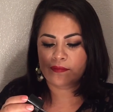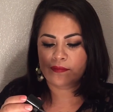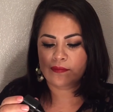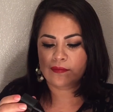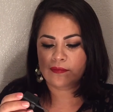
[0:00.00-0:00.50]

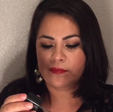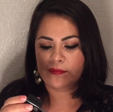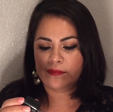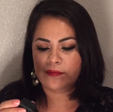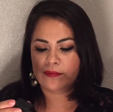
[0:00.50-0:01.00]

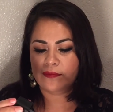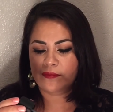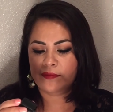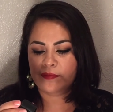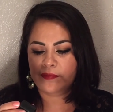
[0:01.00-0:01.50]

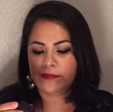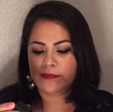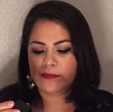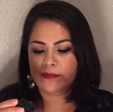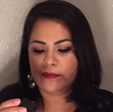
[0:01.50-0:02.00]

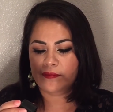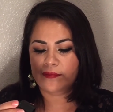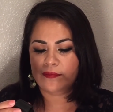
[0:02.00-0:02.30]
[no speech]